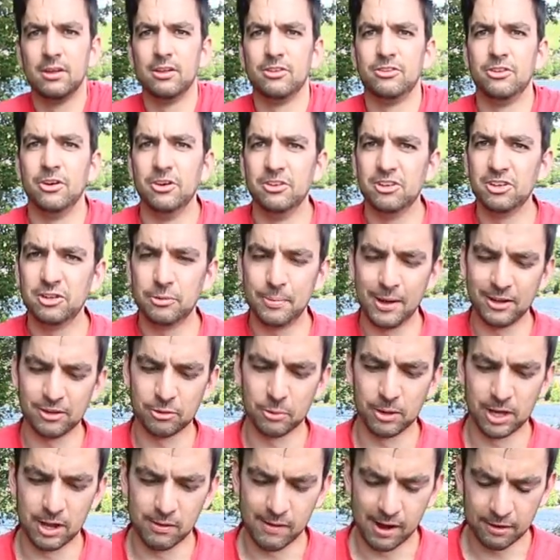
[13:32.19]
So it just depends
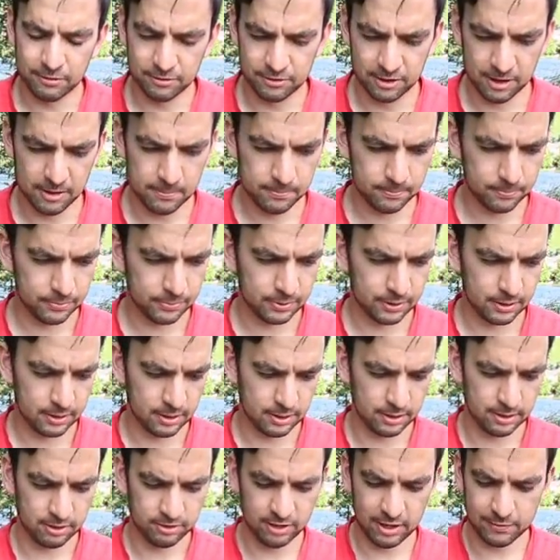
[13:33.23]
on what you're after.
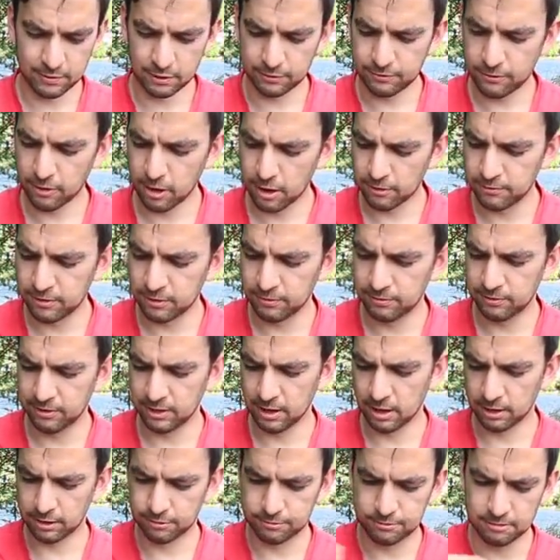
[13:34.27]
It's either the
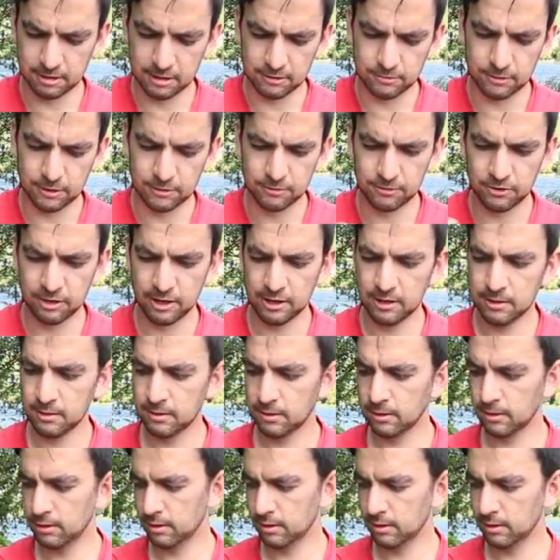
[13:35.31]
450 or the 350.